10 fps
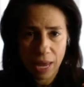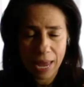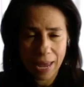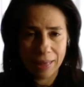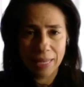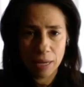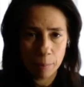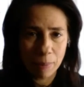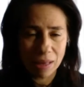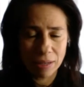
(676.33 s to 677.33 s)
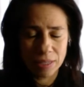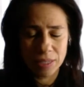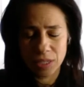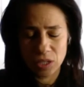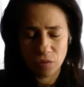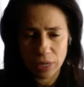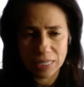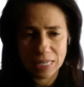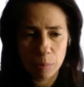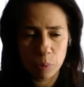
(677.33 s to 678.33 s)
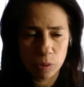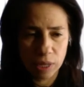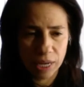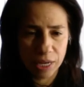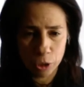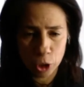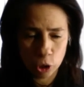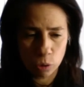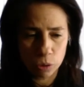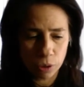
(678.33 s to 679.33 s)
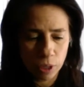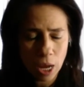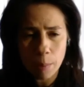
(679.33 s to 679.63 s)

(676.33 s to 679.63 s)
and the imbalances, for example, in your shoulder.